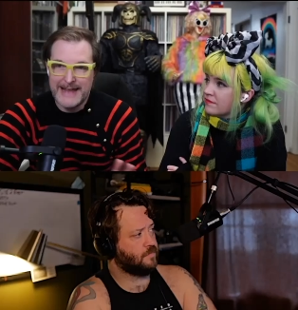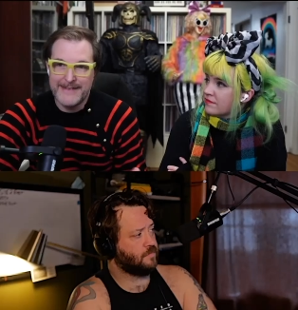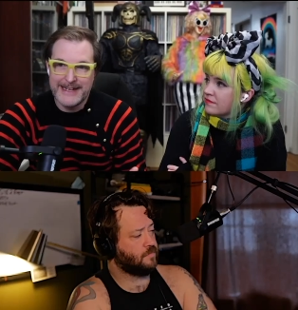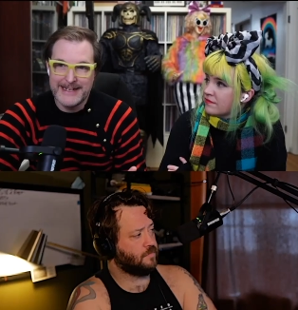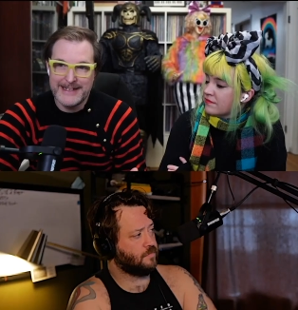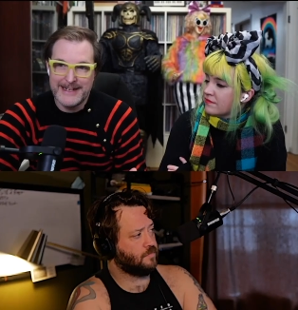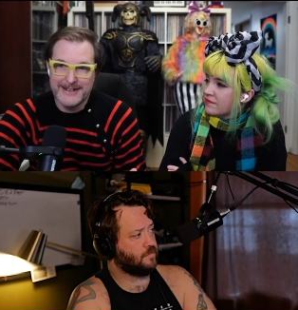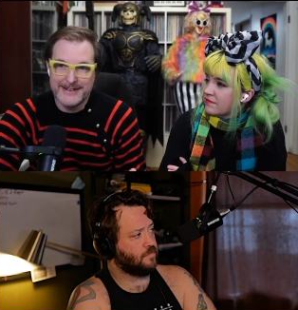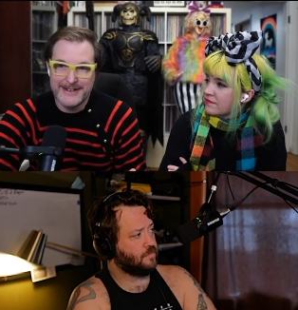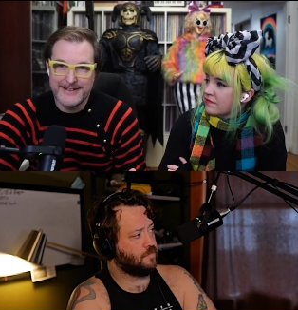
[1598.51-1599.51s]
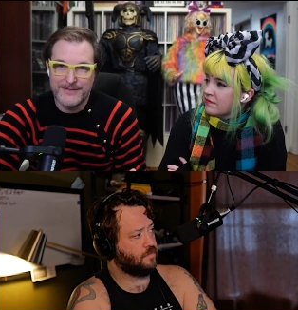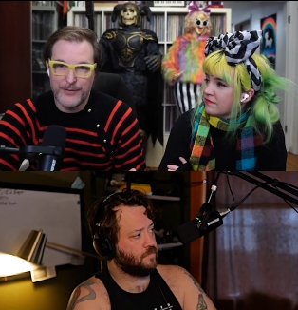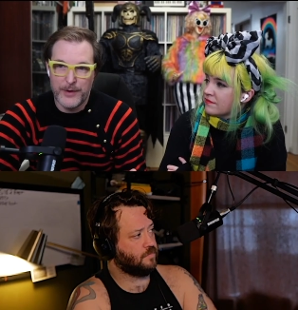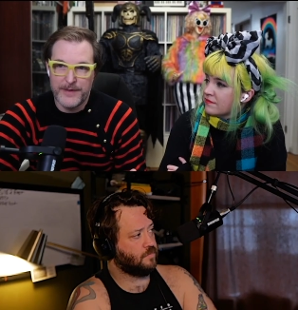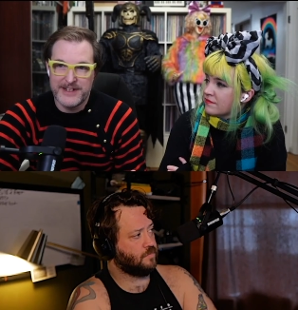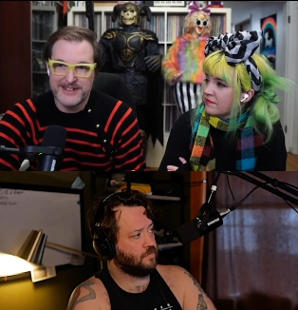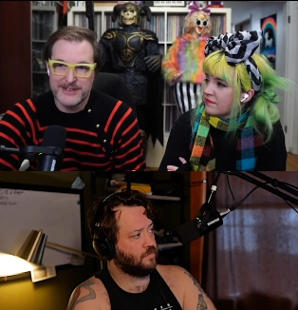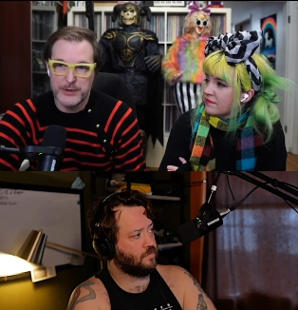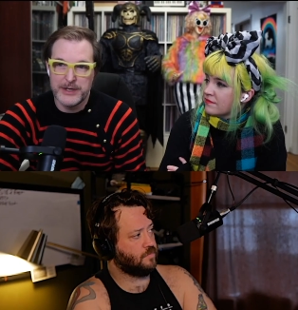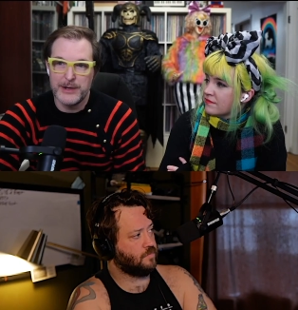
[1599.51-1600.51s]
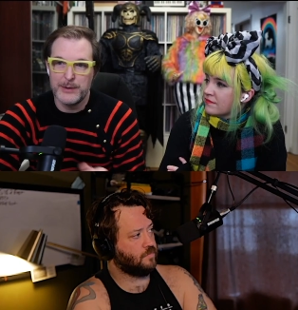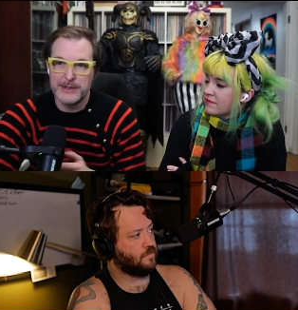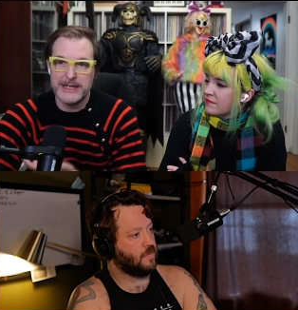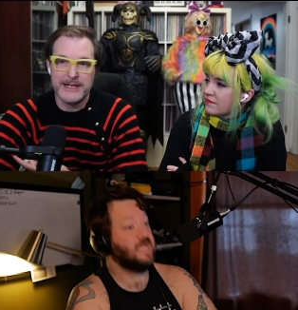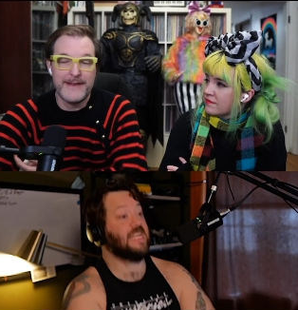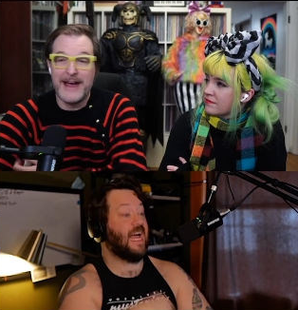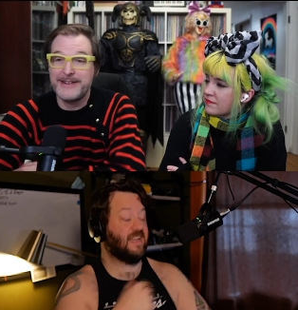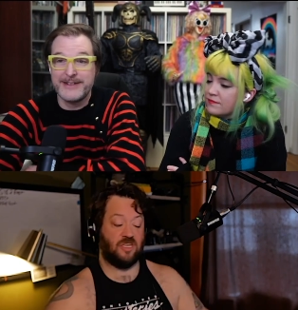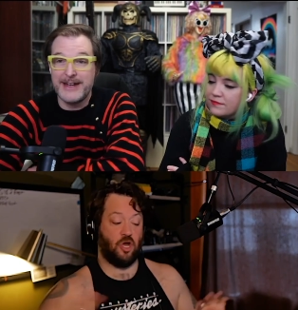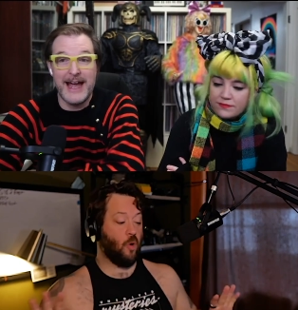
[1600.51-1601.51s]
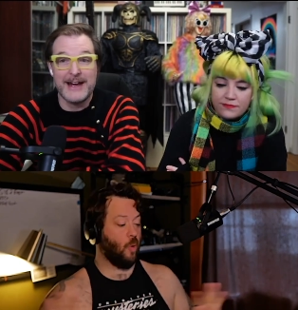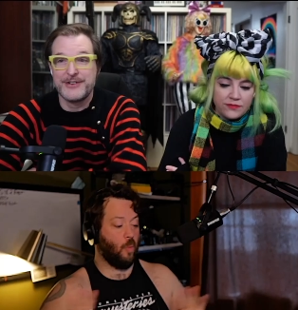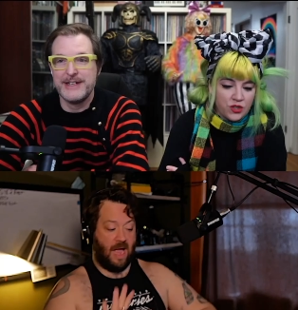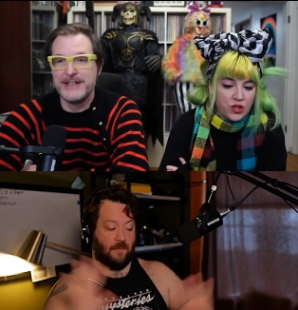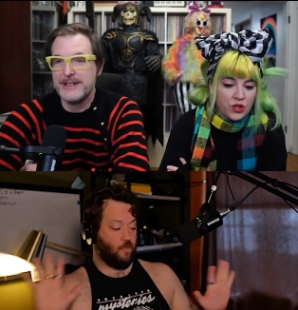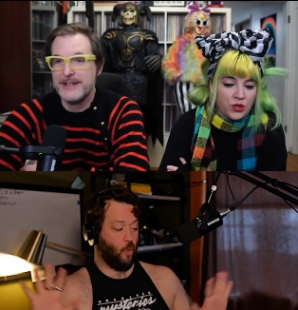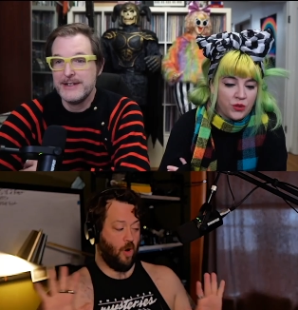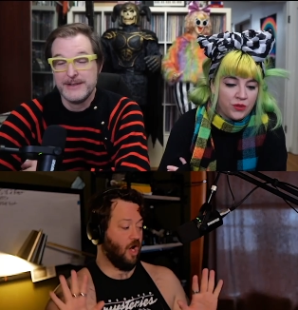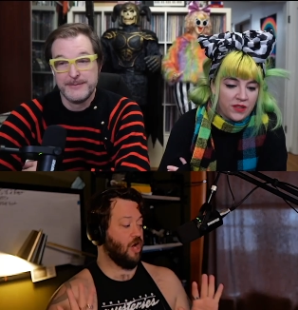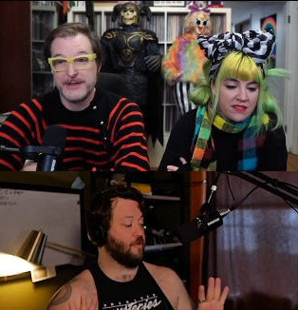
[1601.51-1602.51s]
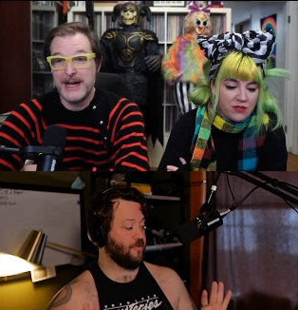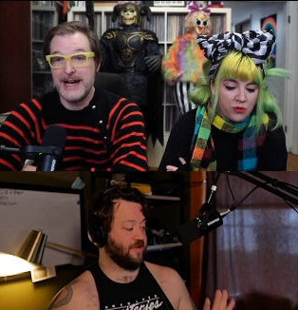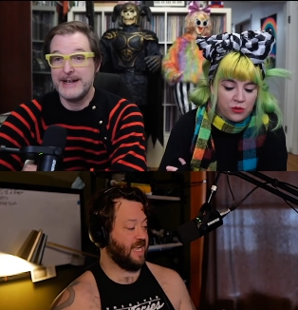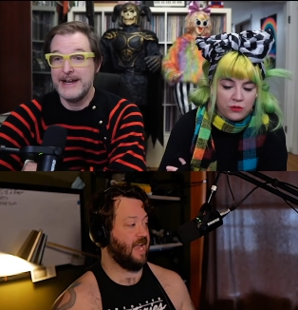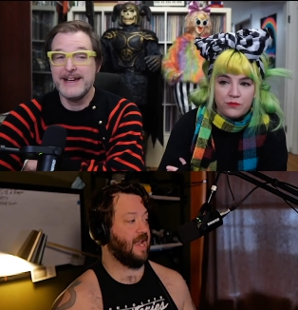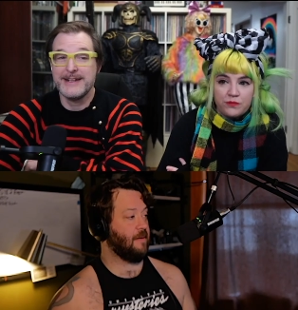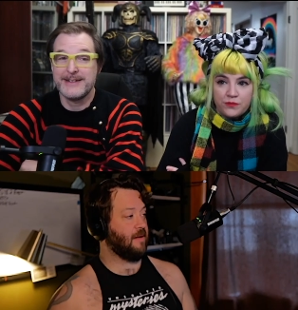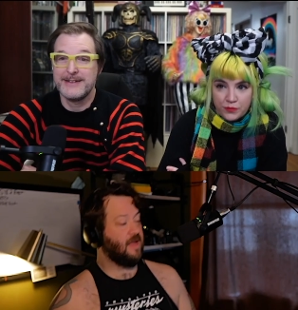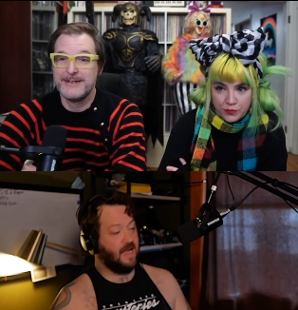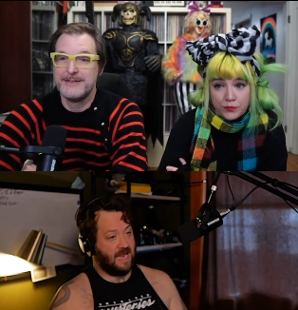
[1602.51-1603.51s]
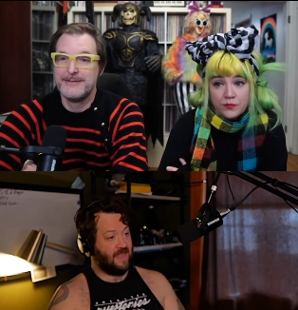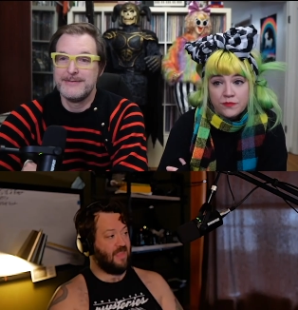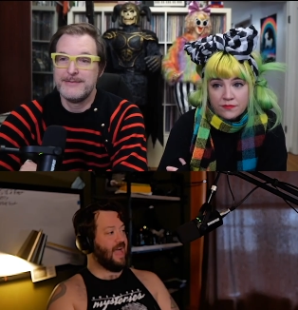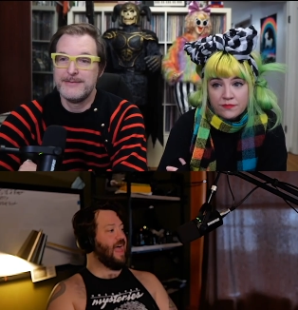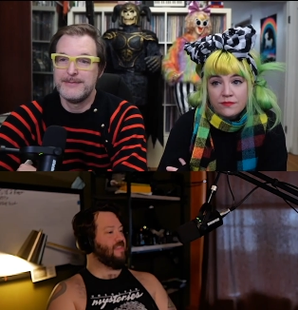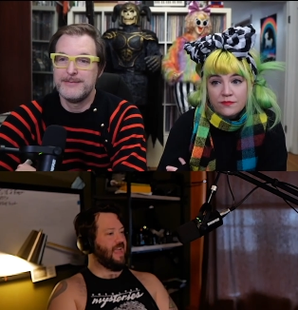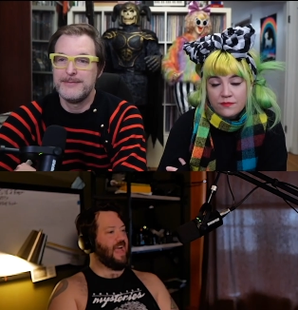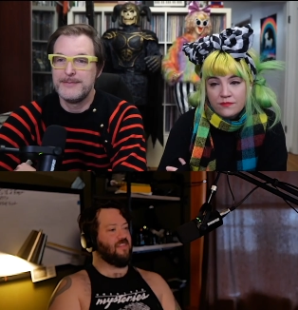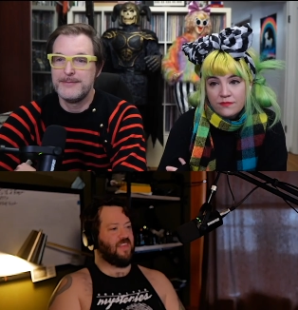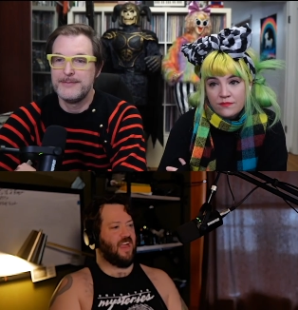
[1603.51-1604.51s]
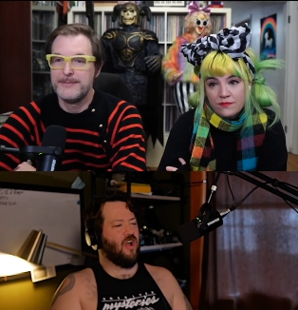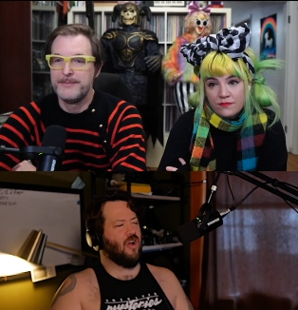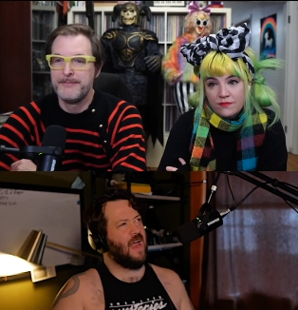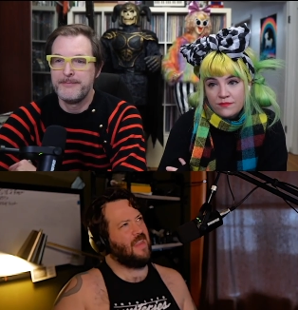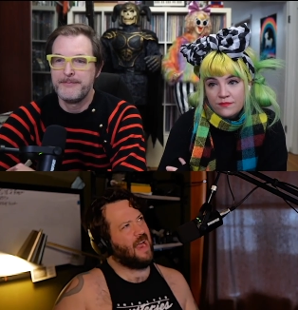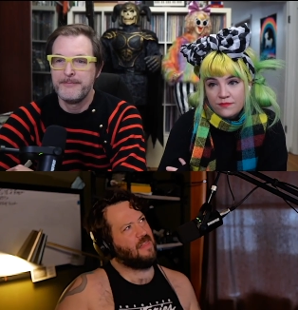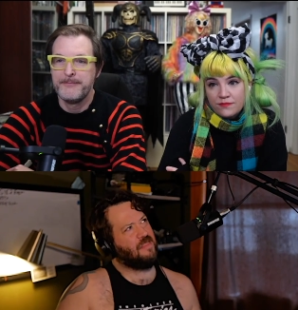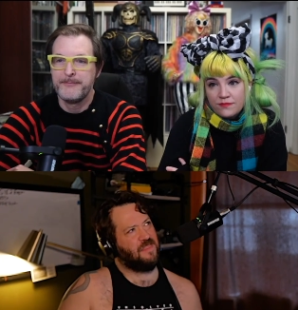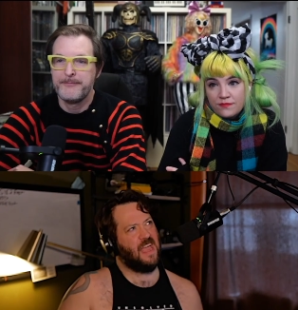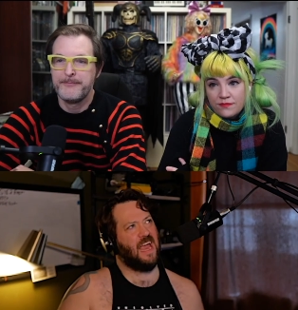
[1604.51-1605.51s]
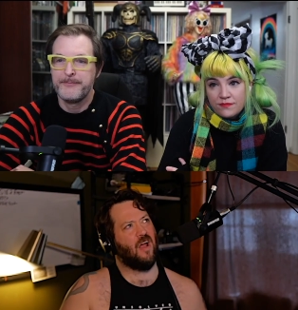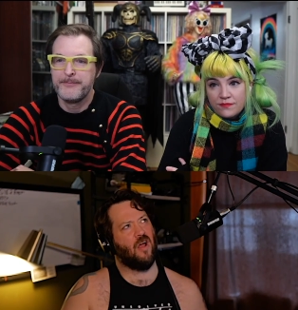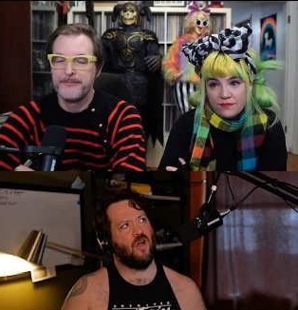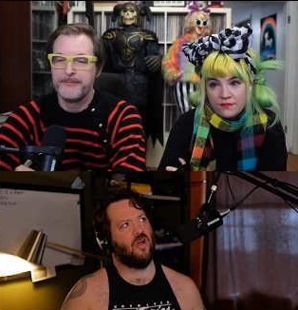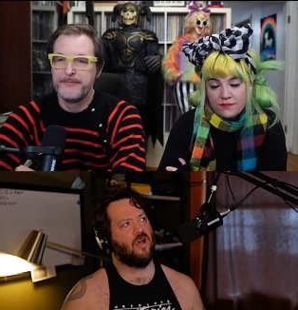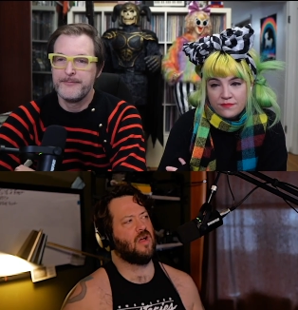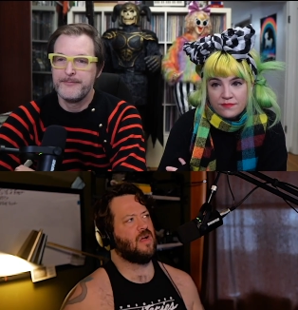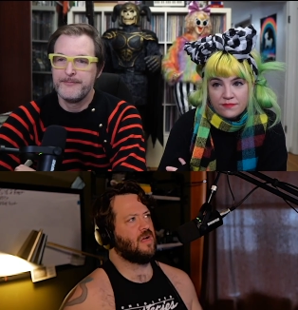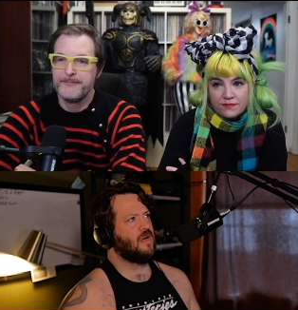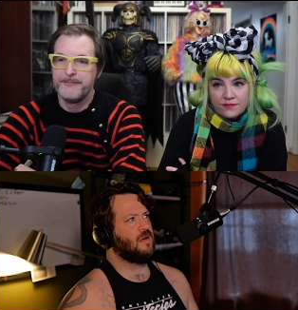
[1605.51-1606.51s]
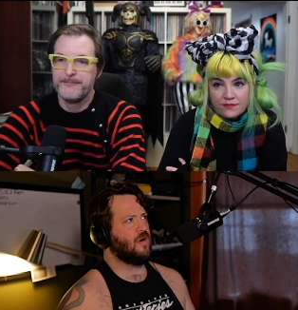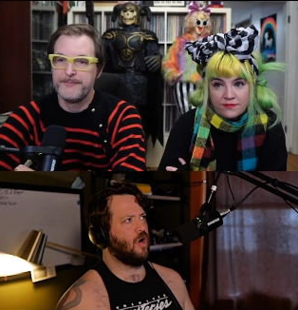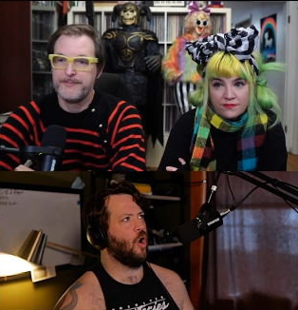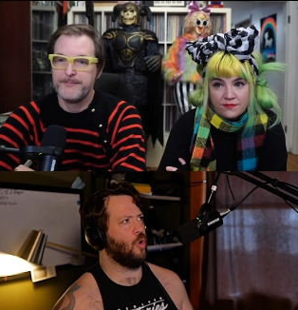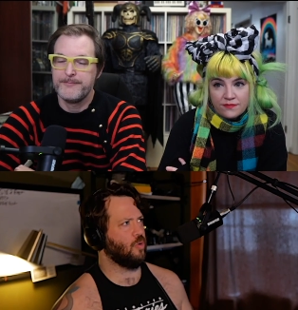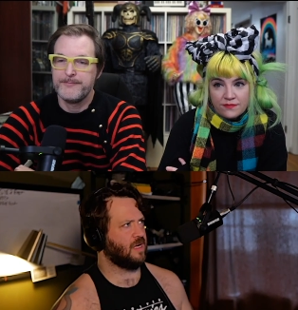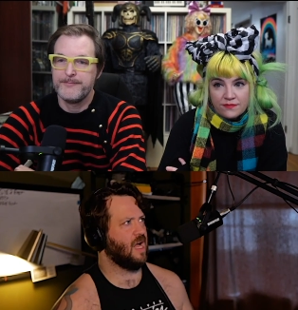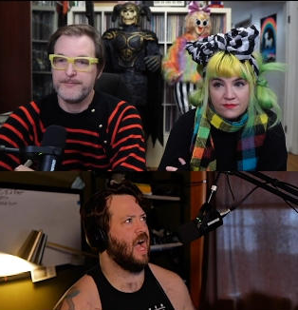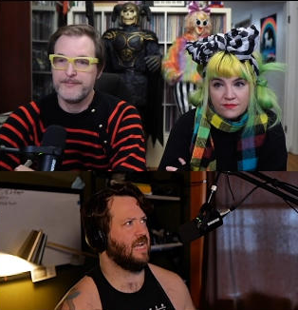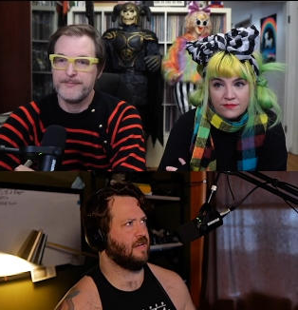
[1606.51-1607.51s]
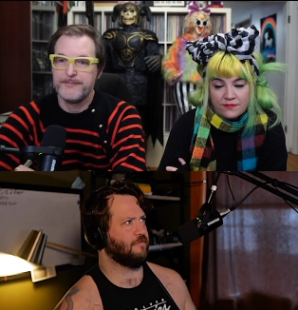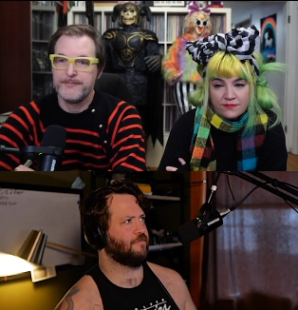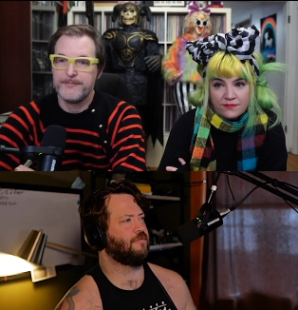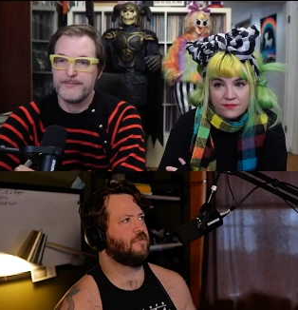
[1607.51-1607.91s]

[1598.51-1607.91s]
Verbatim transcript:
Speaker 1: and they get to exist for this story only. Yeah, and that's no, actually one hundred percent nice.
Speaker 2: Yeah, and they got and they got their and they got their own kind of